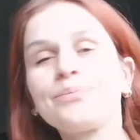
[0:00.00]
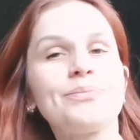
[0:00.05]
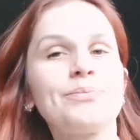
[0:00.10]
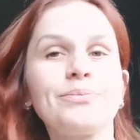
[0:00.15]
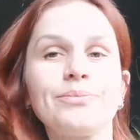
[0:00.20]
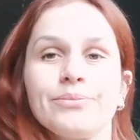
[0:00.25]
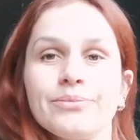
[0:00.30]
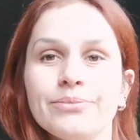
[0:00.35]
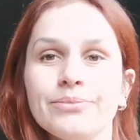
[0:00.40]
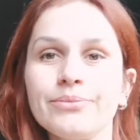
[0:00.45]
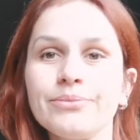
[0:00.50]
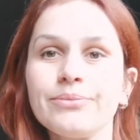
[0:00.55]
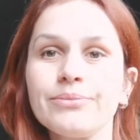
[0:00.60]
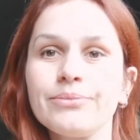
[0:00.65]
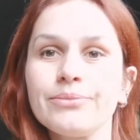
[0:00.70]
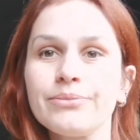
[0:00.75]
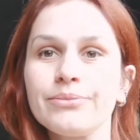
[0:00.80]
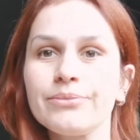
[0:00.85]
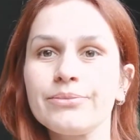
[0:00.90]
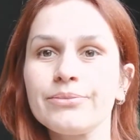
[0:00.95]

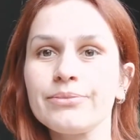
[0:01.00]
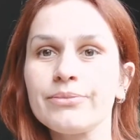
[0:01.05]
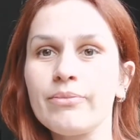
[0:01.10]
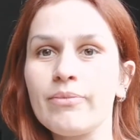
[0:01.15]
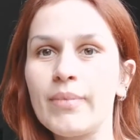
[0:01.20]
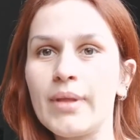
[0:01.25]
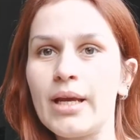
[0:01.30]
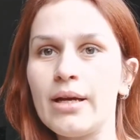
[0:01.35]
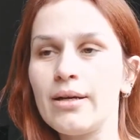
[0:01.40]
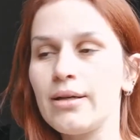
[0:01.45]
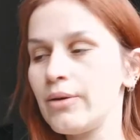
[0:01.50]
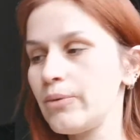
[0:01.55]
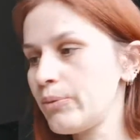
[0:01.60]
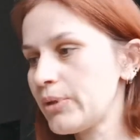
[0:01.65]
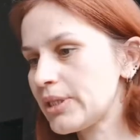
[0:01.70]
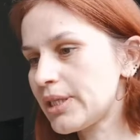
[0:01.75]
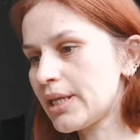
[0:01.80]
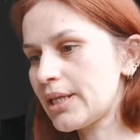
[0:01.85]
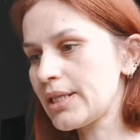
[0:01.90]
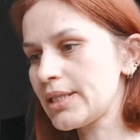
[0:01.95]

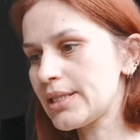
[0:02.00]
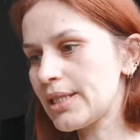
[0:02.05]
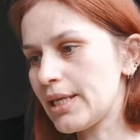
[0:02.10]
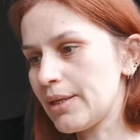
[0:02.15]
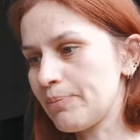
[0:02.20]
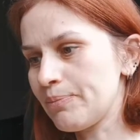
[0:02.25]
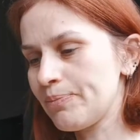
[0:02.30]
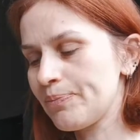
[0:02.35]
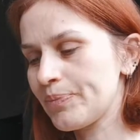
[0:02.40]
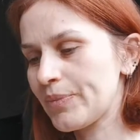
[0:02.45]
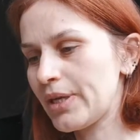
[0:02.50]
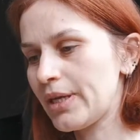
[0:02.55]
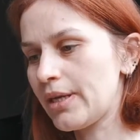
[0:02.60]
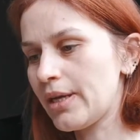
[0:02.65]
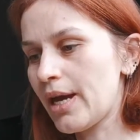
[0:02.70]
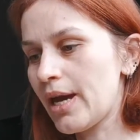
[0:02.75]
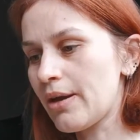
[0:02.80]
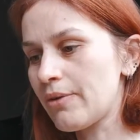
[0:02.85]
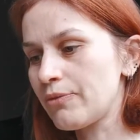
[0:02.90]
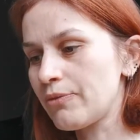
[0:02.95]
What can I say? I
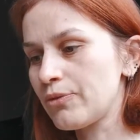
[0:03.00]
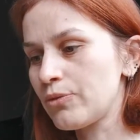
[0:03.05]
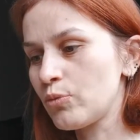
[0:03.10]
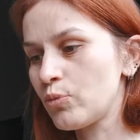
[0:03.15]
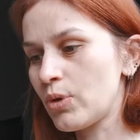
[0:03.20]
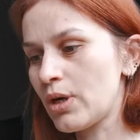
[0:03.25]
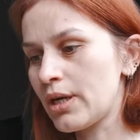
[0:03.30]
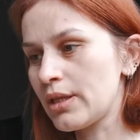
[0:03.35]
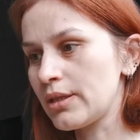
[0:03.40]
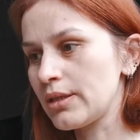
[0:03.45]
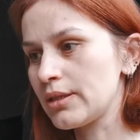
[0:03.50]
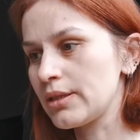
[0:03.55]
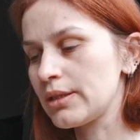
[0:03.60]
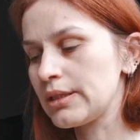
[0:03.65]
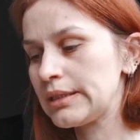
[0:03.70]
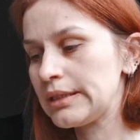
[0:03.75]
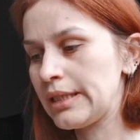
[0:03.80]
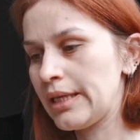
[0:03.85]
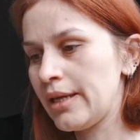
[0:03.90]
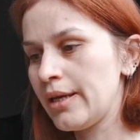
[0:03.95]
have
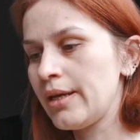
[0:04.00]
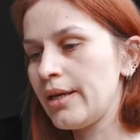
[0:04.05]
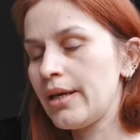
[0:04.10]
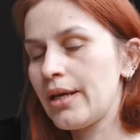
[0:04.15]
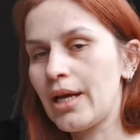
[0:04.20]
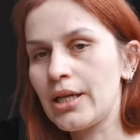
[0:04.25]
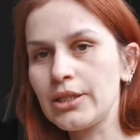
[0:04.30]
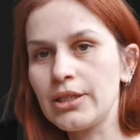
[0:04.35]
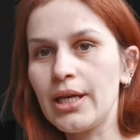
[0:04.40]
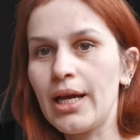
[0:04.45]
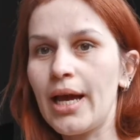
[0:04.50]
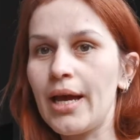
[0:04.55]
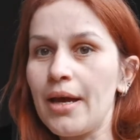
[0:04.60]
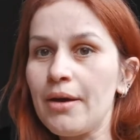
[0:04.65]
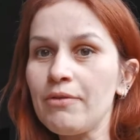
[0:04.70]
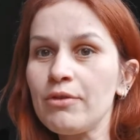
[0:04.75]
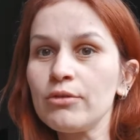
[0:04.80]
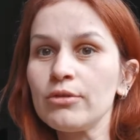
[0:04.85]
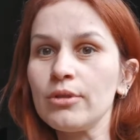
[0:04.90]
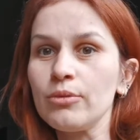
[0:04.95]

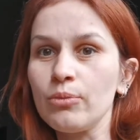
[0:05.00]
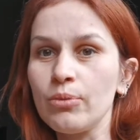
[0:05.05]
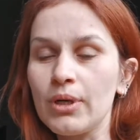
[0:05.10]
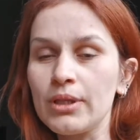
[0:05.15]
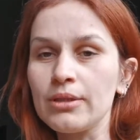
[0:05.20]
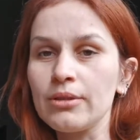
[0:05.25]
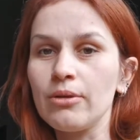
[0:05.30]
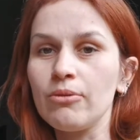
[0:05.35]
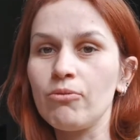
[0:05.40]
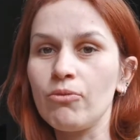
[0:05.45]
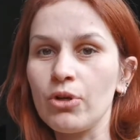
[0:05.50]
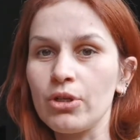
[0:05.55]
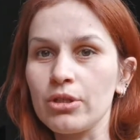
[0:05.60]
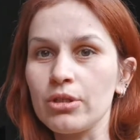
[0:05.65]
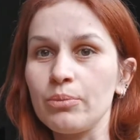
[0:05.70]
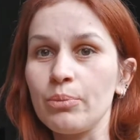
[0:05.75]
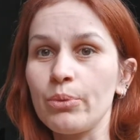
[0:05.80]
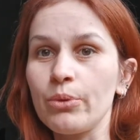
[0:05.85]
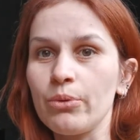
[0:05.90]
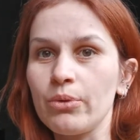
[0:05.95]
only one work
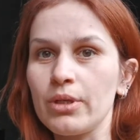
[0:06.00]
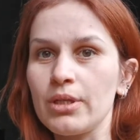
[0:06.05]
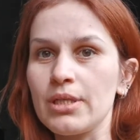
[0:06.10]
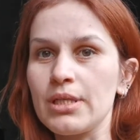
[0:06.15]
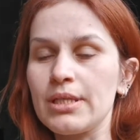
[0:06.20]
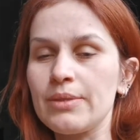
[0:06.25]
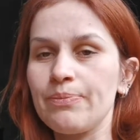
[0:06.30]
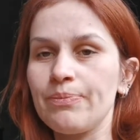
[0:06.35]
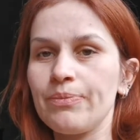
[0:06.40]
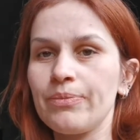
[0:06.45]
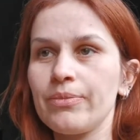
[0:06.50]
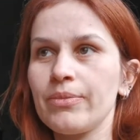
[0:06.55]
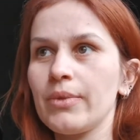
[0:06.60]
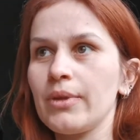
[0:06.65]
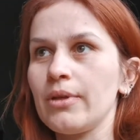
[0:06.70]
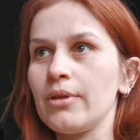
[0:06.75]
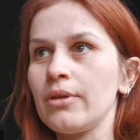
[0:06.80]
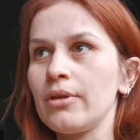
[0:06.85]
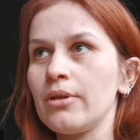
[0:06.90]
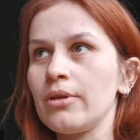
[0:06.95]
in progress
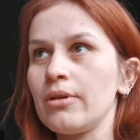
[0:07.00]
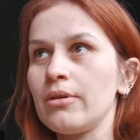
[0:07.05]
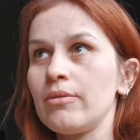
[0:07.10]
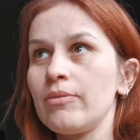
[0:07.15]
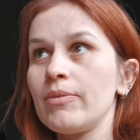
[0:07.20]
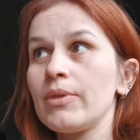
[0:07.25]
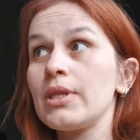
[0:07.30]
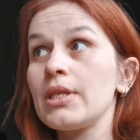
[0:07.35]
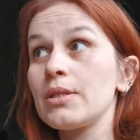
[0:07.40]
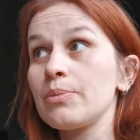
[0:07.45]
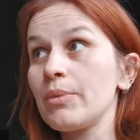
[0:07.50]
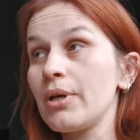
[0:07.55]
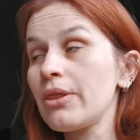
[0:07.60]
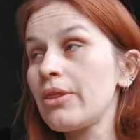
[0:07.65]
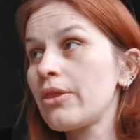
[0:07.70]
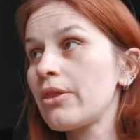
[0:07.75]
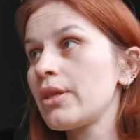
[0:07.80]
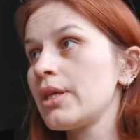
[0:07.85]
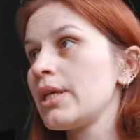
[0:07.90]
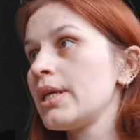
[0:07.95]
this
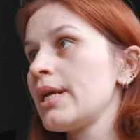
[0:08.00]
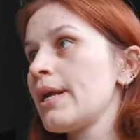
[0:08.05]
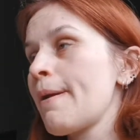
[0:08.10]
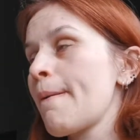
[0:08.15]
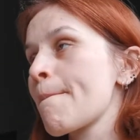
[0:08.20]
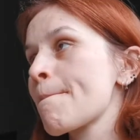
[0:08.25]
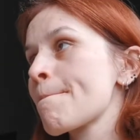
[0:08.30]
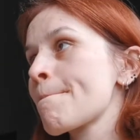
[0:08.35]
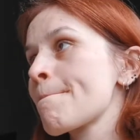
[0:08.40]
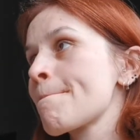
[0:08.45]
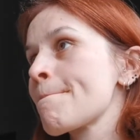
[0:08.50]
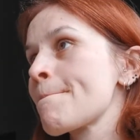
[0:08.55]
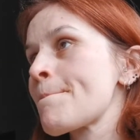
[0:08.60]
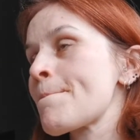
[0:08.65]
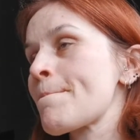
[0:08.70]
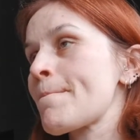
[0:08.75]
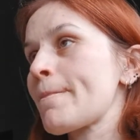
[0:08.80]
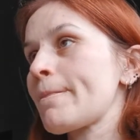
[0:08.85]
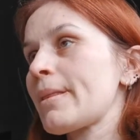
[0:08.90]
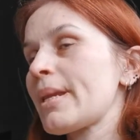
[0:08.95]
month,
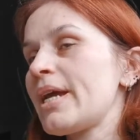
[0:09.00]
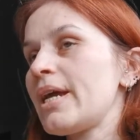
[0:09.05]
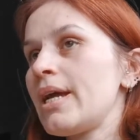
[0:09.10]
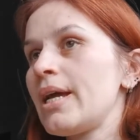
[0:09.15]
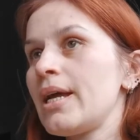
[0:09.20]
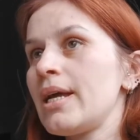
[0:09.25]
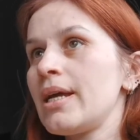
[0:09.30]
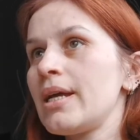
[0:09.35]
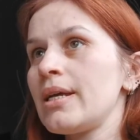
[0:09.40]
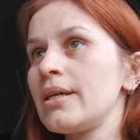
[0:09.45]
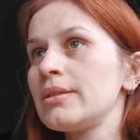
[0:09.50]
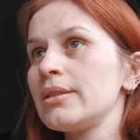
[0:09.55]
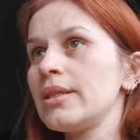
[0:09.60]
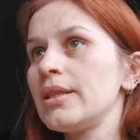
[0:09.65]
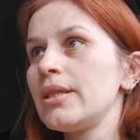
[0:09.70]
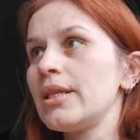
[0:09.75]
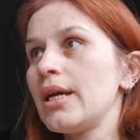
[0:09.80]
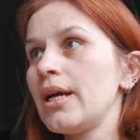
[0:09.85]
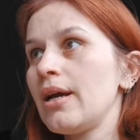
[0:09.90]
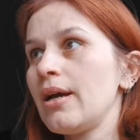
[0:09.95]

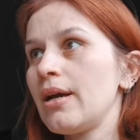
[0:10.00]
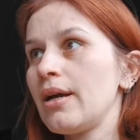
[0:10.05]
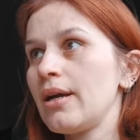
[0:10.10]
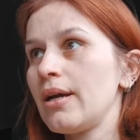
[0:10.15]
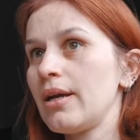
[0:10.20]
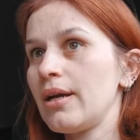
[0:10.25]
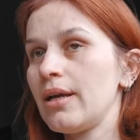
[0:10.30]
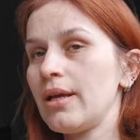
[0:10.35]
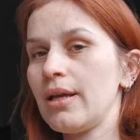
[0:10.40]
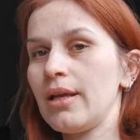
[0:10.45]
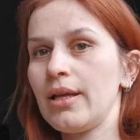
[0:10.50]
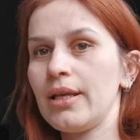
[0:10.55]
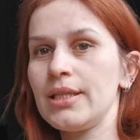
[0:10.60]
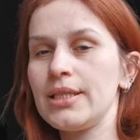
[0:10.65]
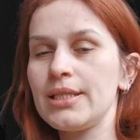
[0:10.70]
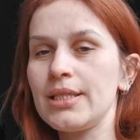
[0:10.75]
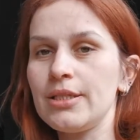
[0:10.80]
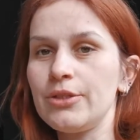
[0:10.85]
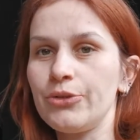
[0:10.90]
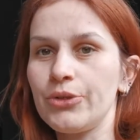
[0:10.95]
and
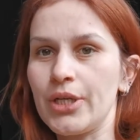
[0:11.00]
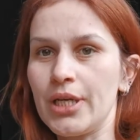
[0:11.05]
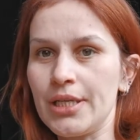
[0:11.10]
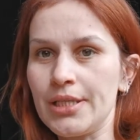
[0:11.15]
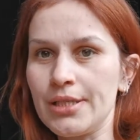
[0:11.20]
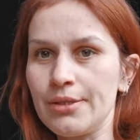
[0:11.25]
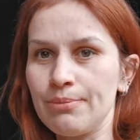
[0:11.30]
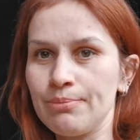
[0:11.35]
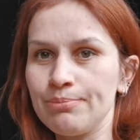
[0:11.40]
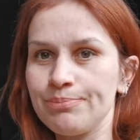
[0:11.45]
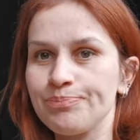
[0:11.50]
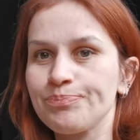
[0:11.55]
it's a dress.